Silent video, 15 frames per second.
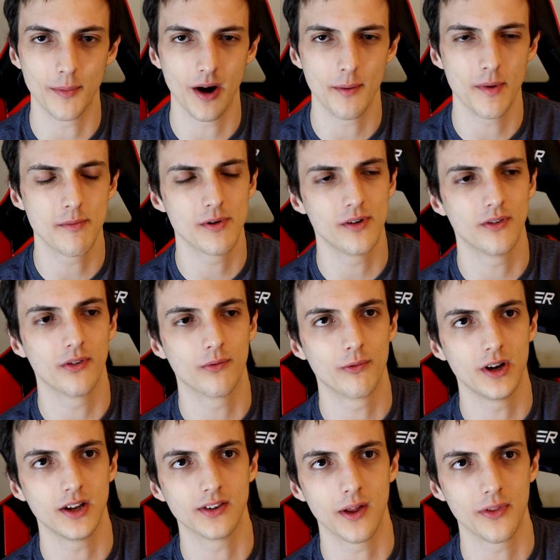But I remember
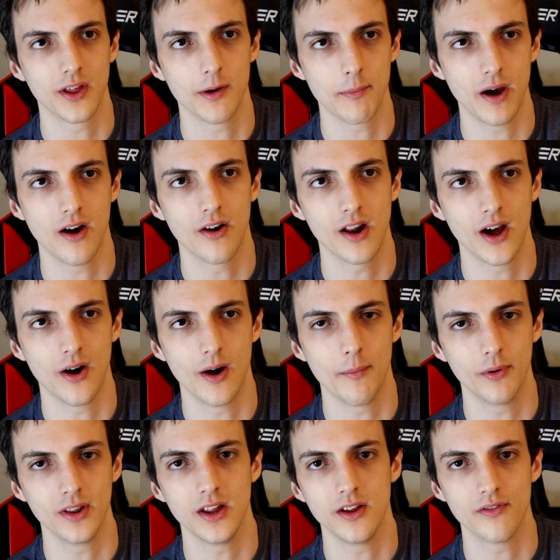reading something about how I
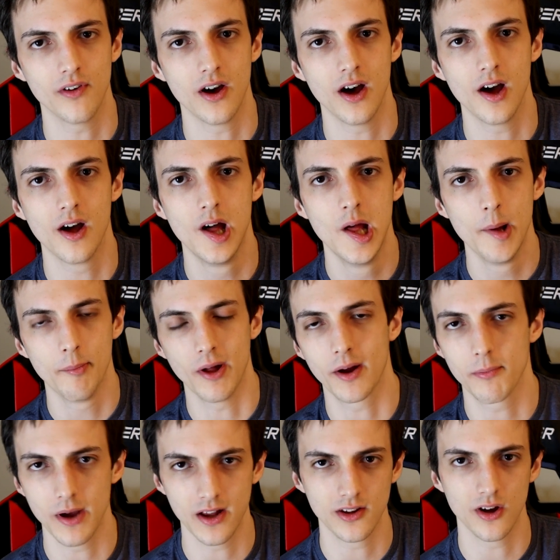believe
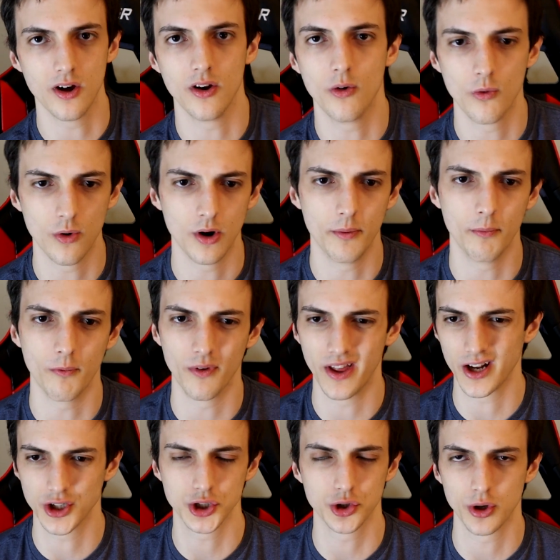Black Manta and Orm
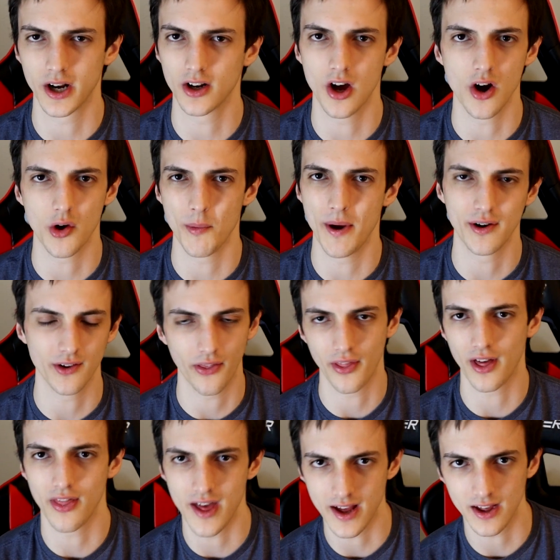tricked Aquaman or
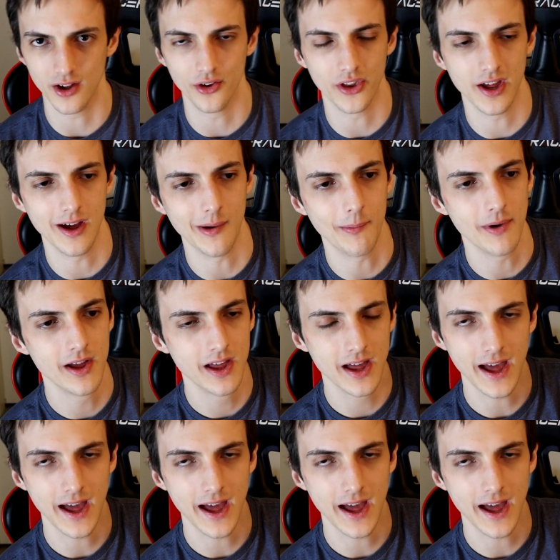something. They killed him.